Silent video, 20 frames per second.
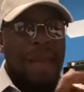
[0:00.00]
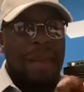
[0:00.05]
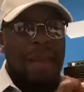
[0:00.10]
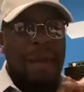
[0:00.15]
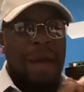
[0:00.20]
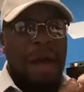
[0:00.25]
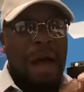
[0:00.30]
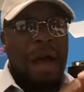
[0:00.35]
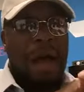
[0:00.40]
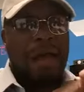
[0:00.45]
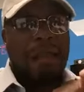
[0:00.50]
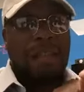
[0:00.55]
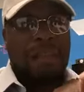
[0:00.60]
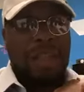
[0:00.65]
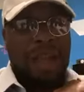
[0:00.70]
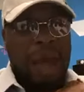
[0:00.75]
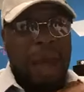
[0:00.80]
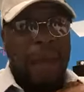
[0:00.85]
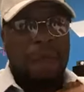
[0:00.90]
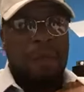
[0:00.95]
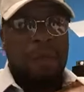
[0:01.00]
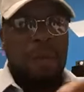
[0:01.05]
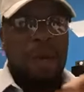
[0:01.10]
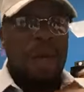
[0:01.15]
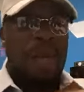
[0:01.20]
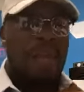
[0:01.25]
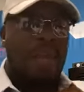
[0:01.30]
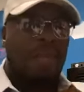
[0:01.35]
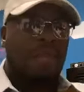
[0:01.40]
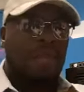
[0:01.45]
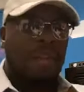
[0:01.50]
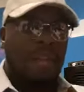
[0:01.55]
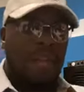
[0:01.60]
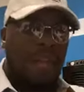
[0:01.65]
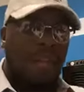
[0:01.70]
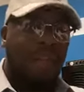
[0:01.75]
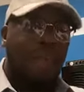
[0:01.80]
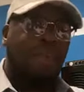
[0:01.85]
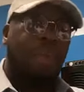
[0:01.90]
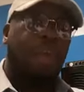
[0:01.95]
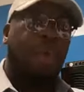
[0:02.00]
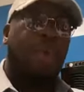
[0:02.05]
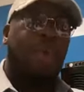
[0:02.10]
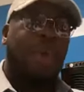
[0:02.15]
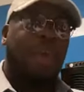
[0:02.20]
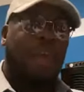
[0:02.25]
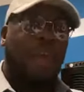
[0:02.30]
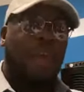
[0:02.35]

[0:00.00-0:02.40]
in times where he's needed you.